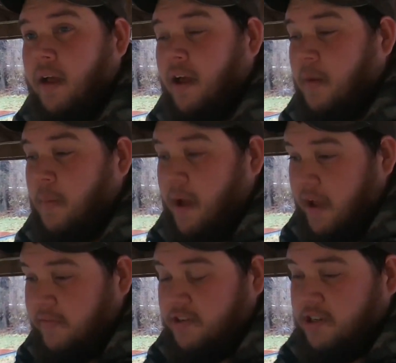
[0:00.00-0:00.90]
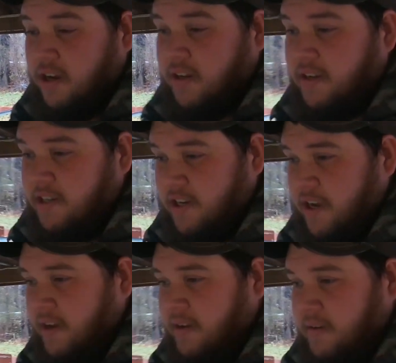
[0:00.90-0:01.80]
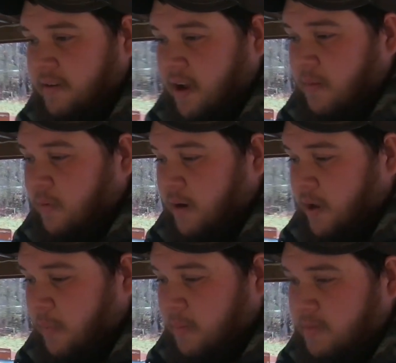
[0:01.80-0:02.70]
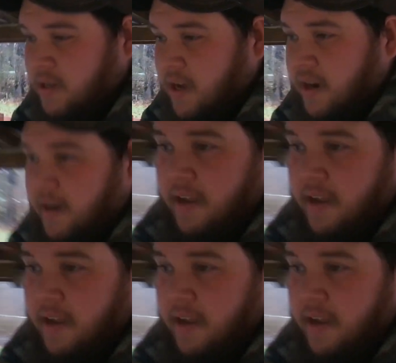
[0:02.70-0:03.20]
I haven't shot this yet. I'm going to help him sight it